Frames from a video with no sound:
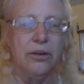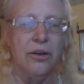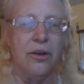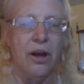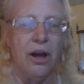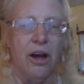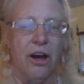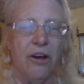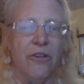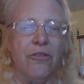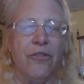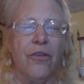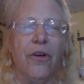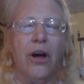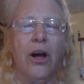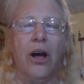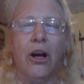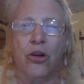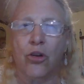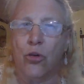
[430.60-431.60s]
of
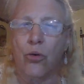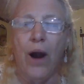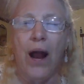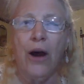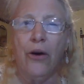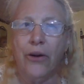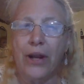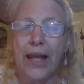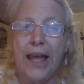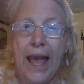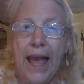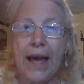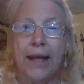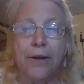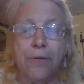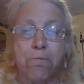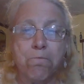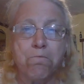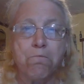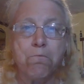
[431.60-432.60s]
a crowd again,
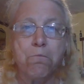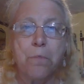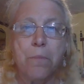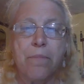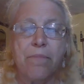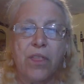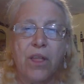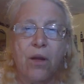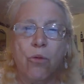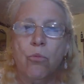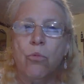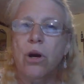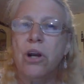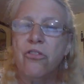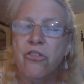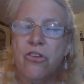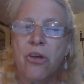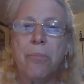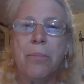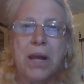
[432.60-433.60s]
where
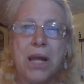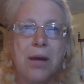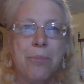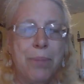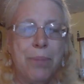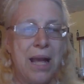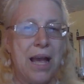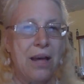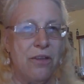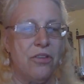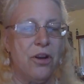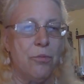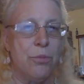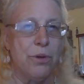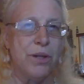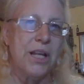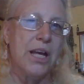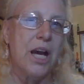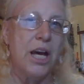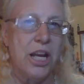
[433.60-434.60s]
somebody could be out there
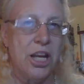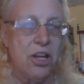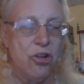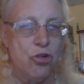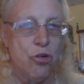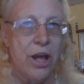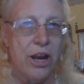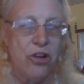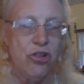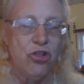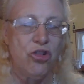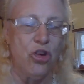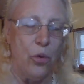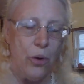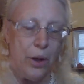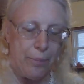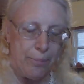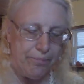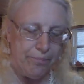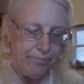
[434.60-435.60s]
with a gun and try to shoot
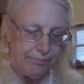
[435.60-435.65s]
him.